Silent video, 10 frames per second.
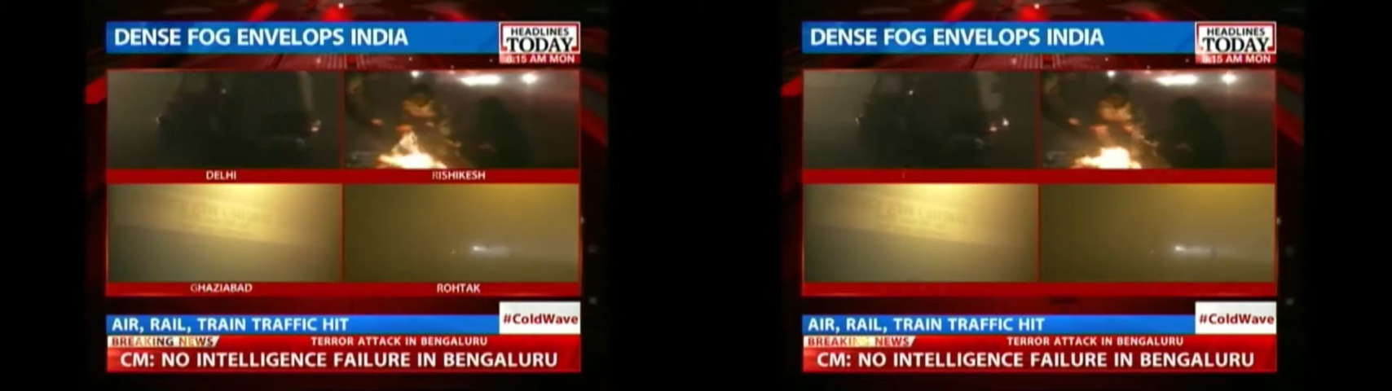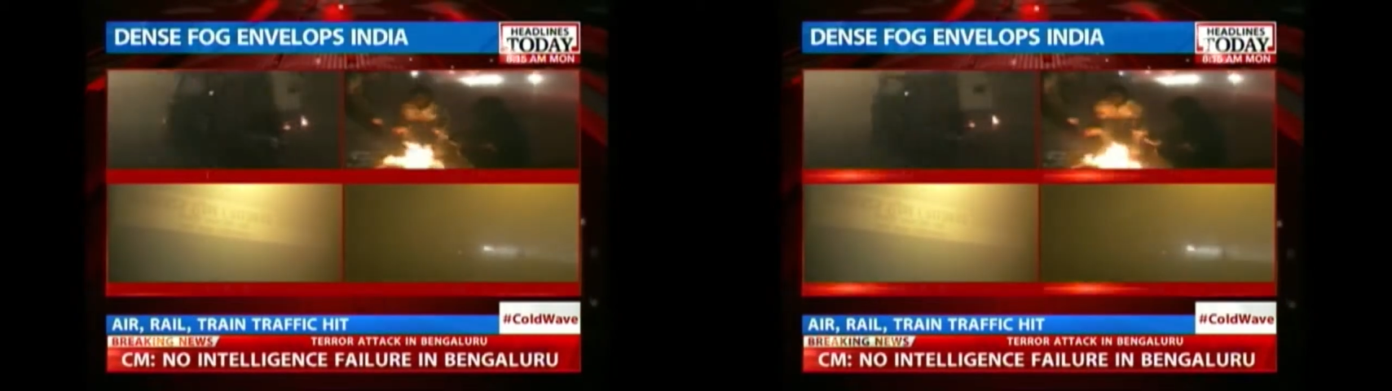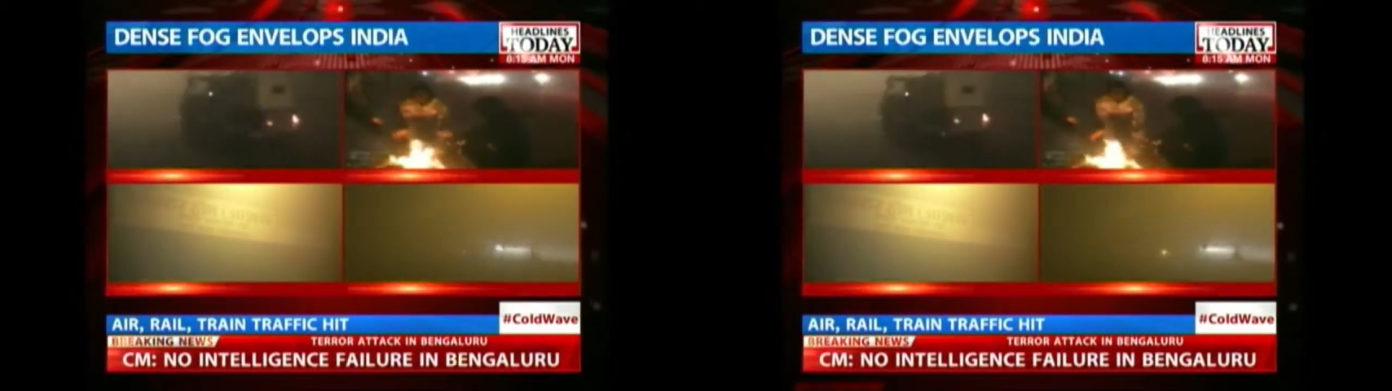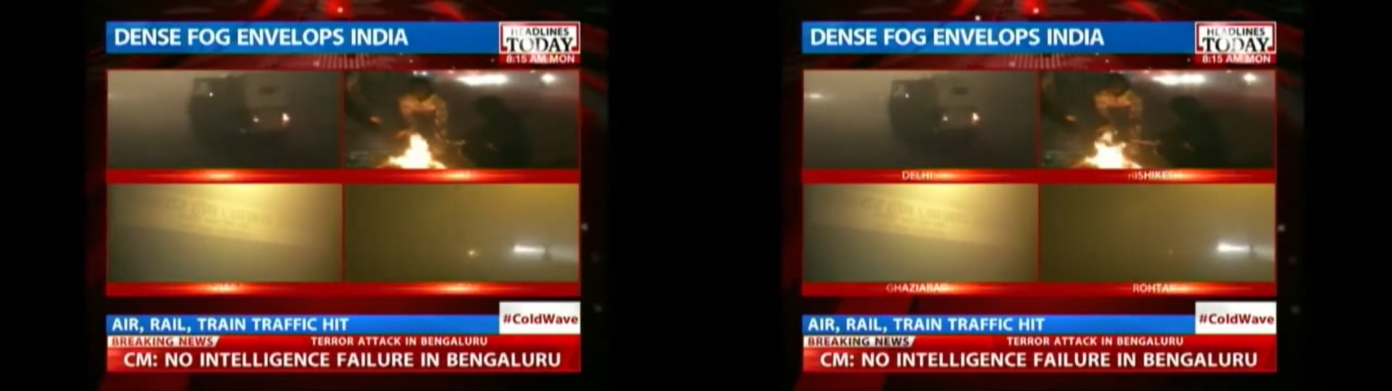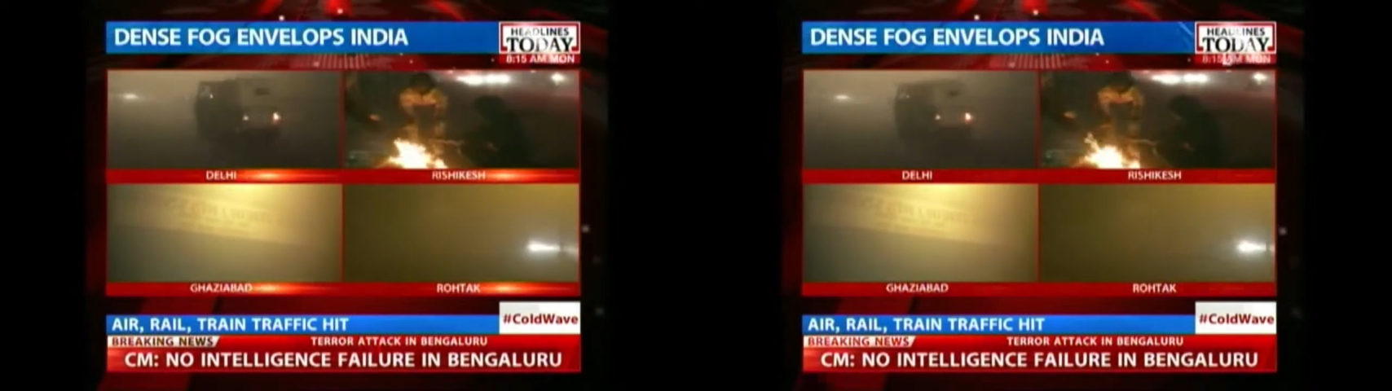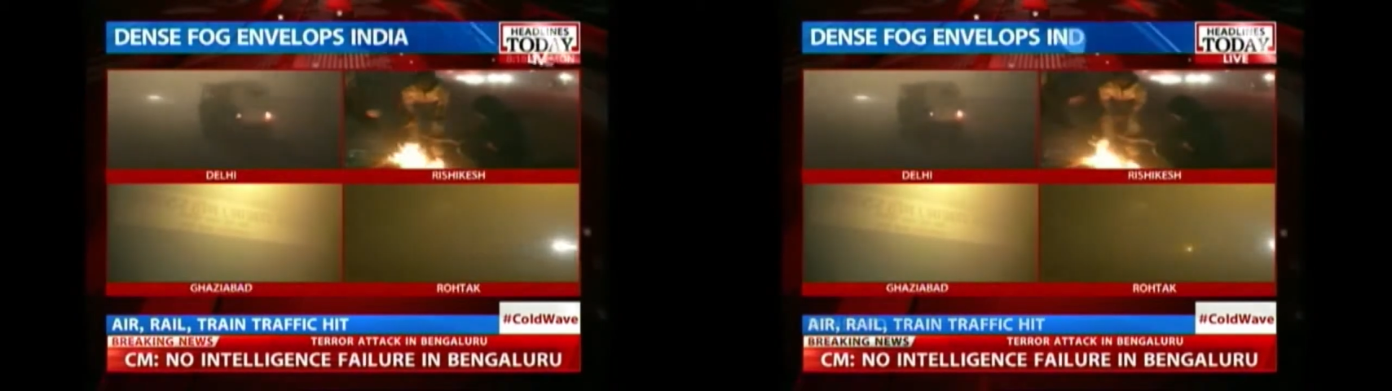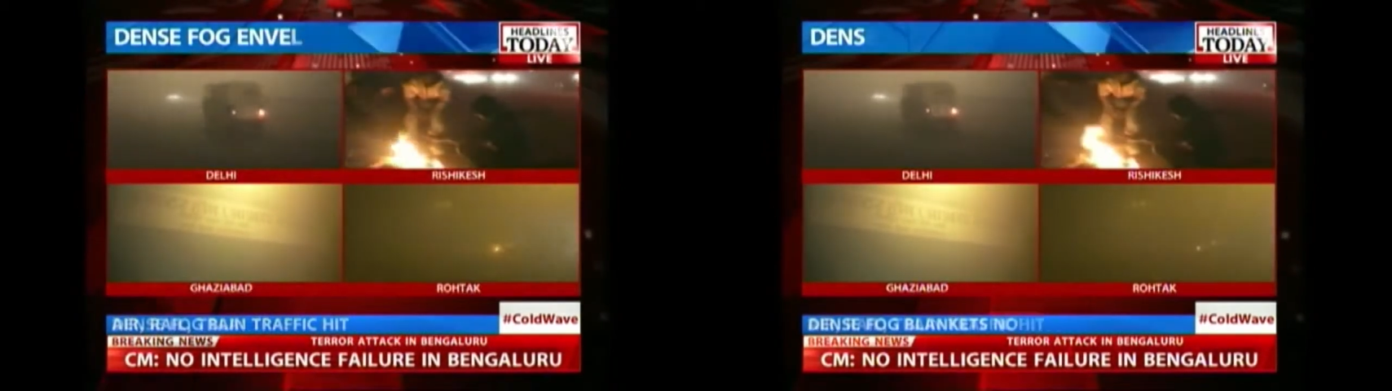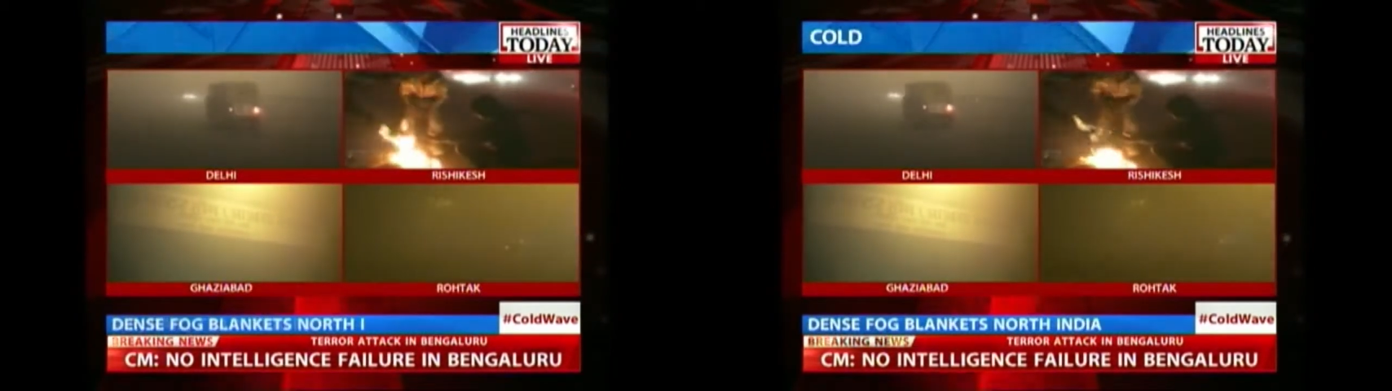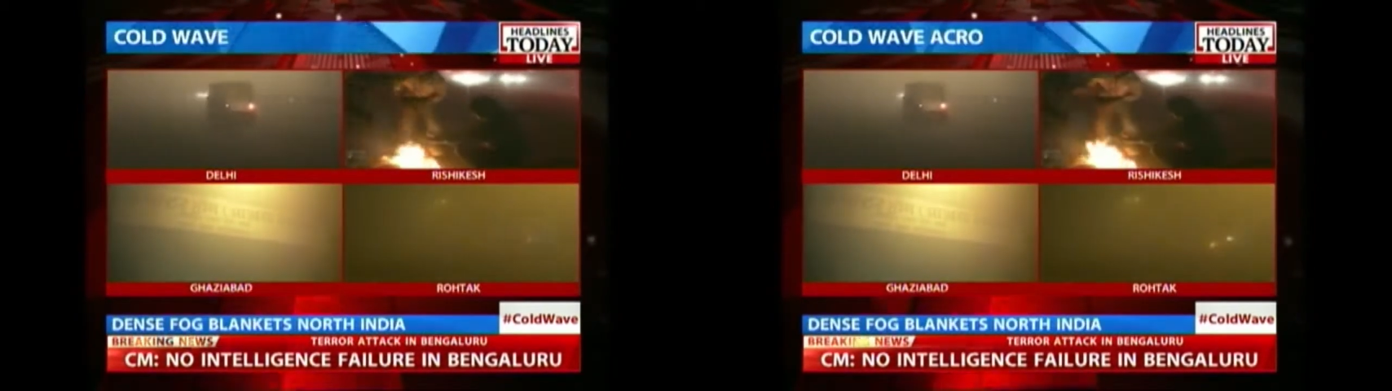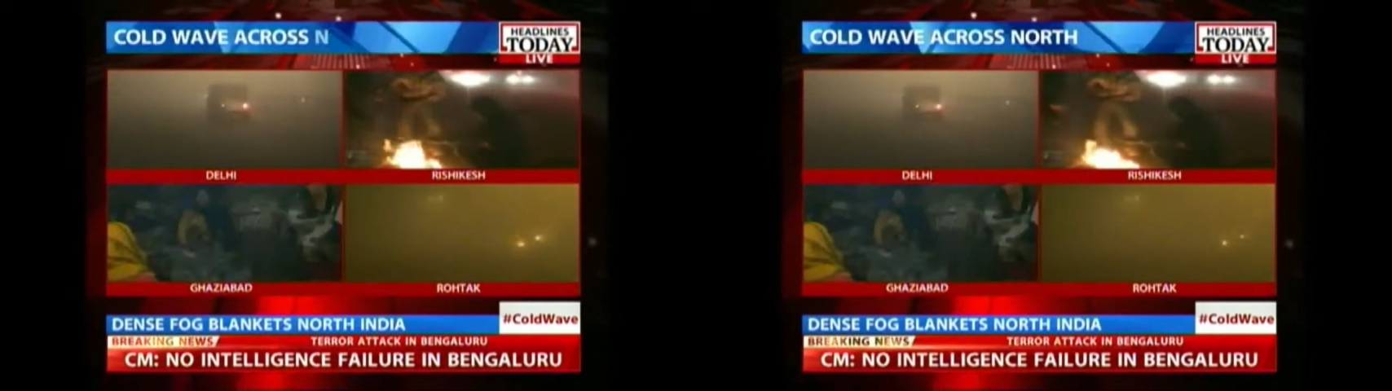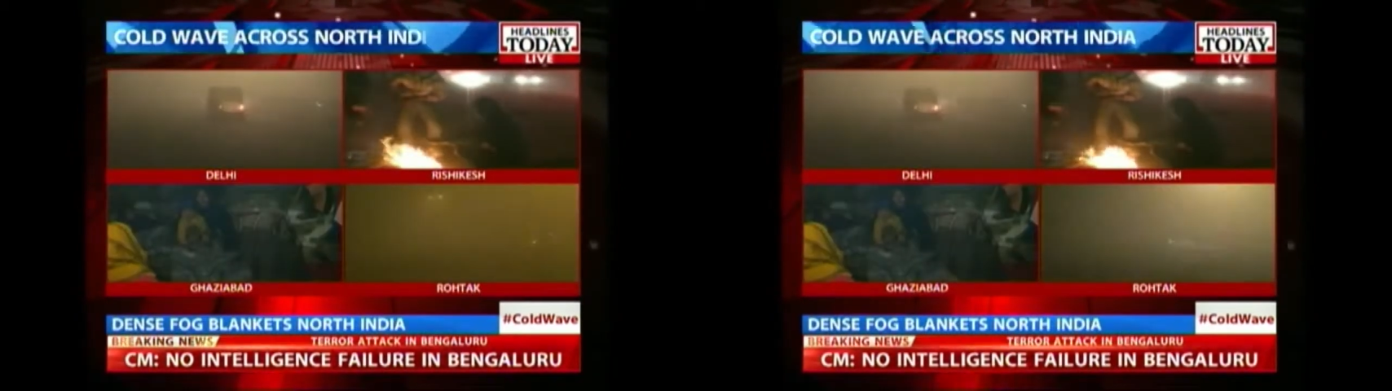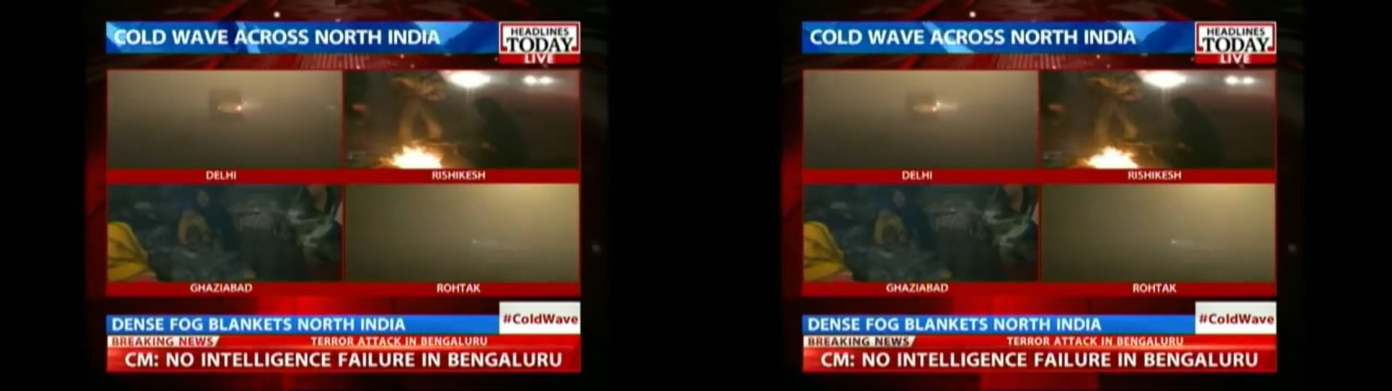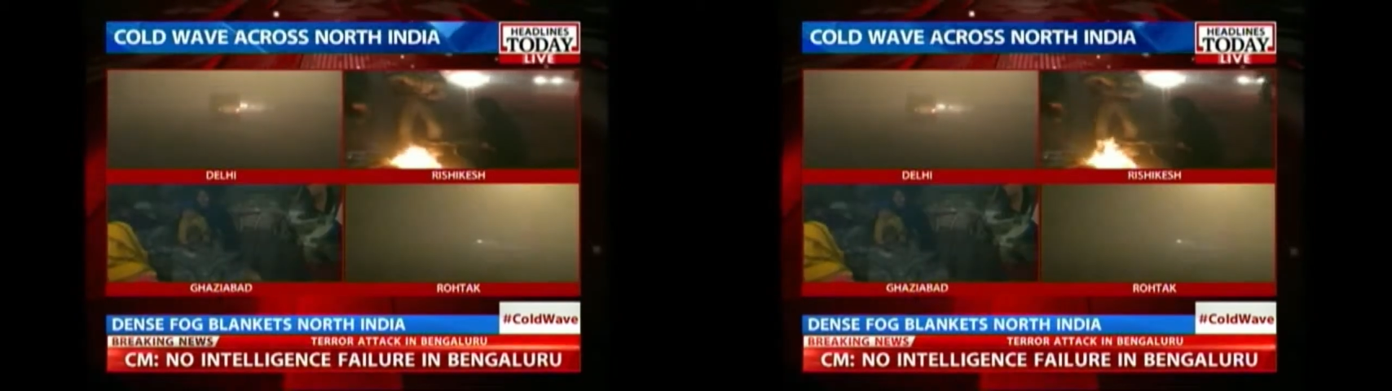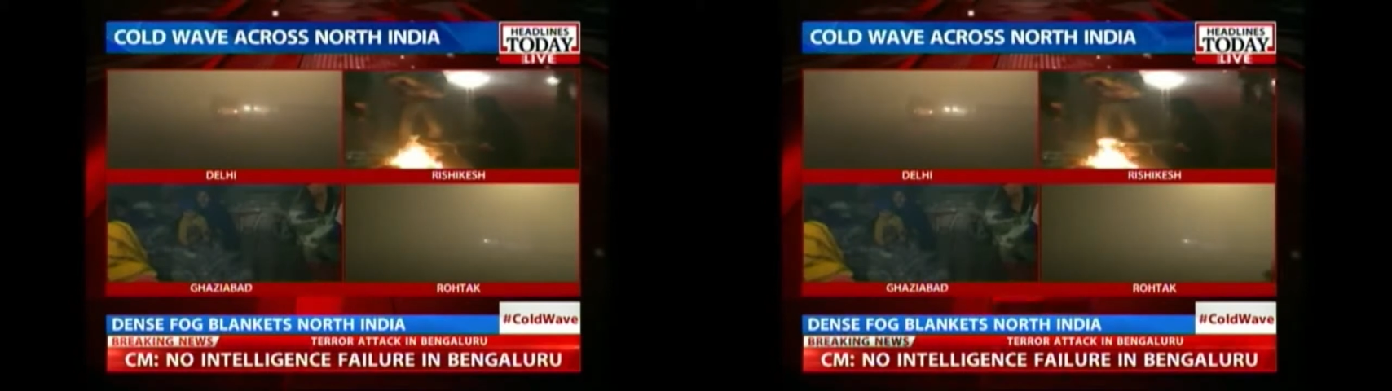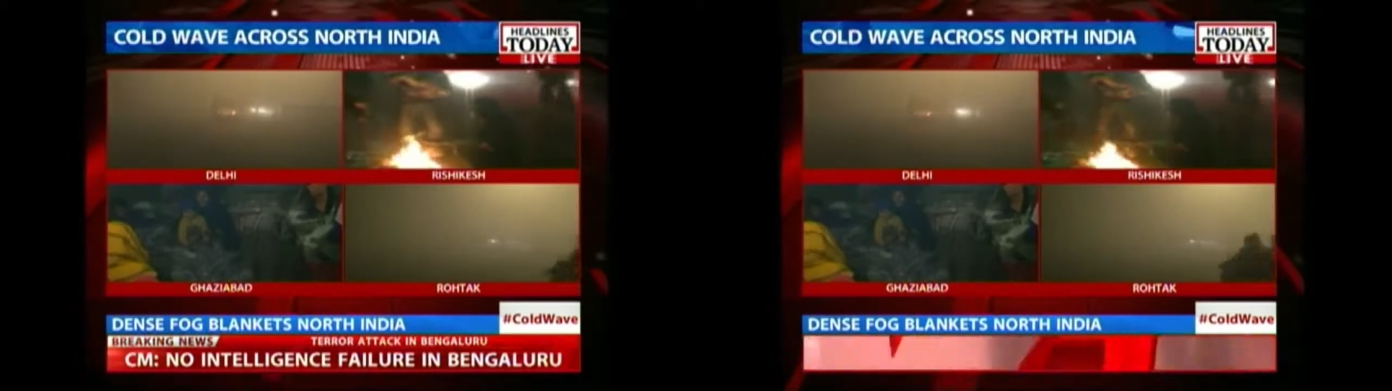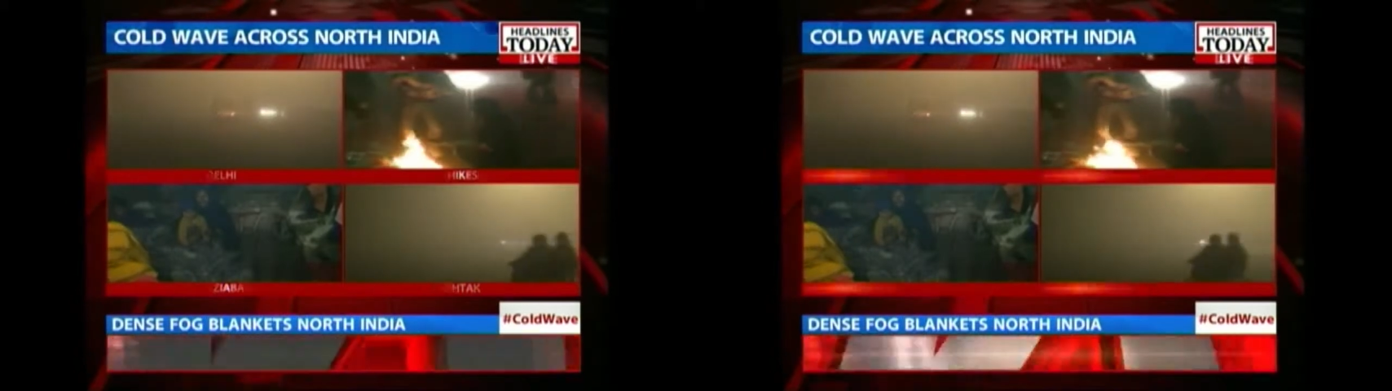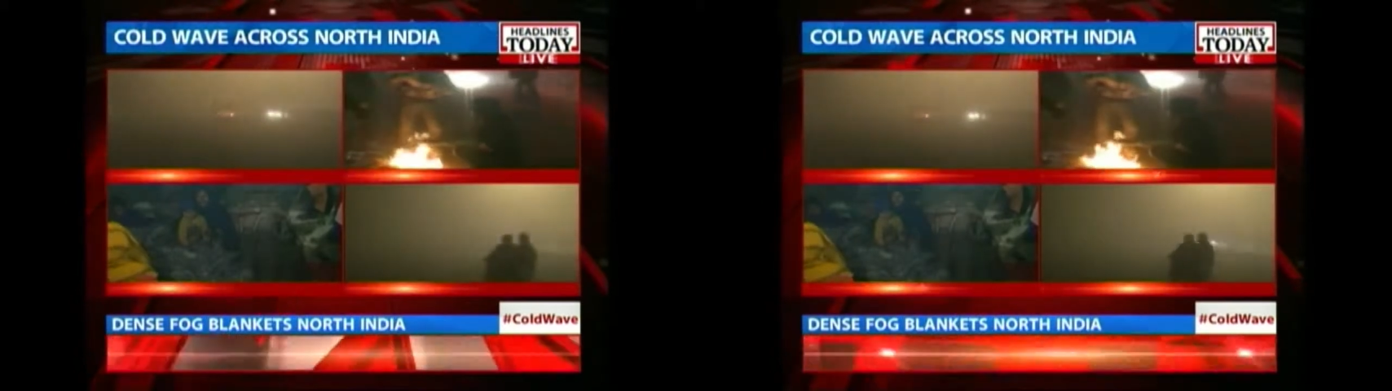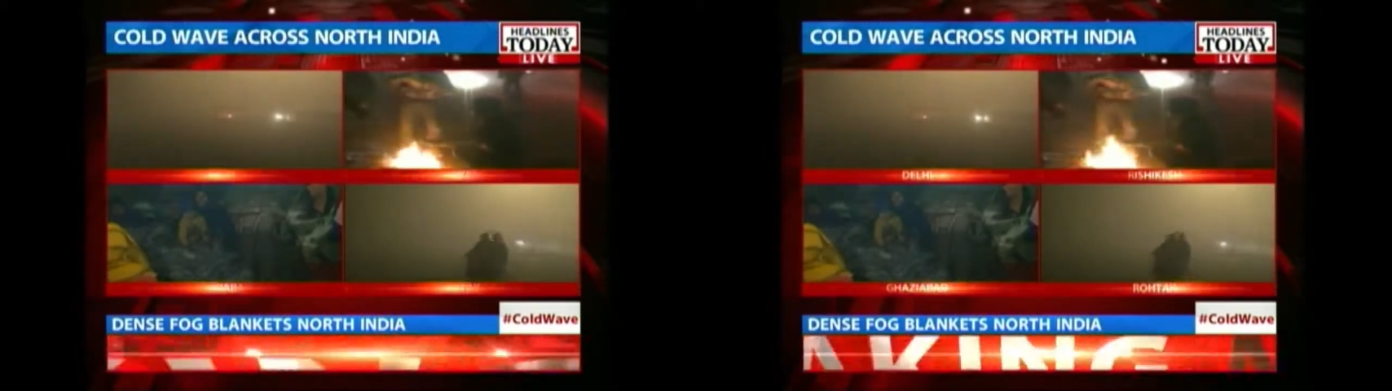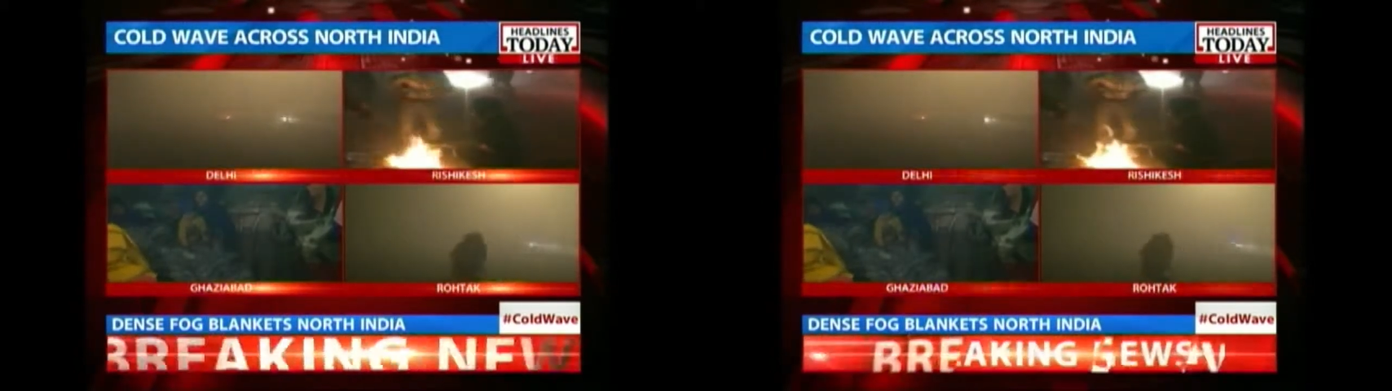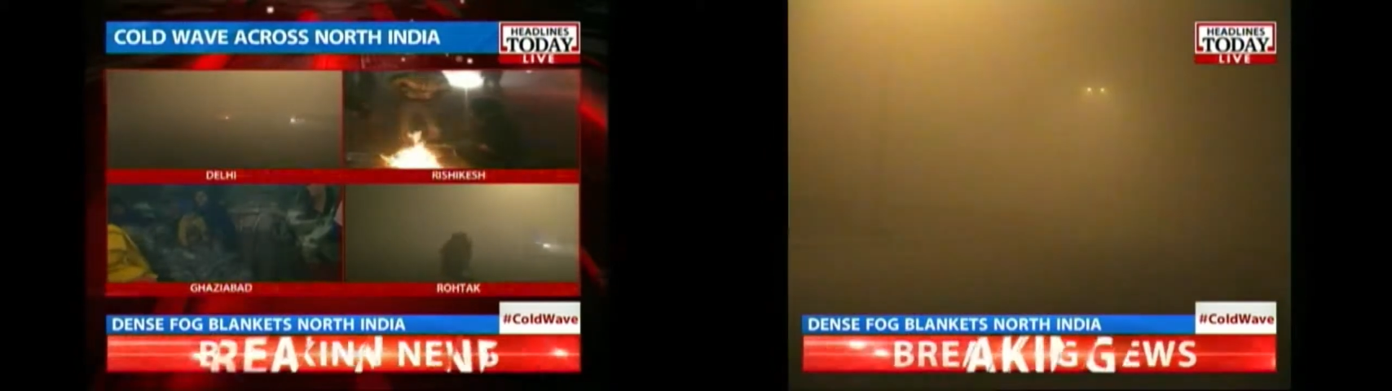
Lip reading: Nobody's mouth can be seen.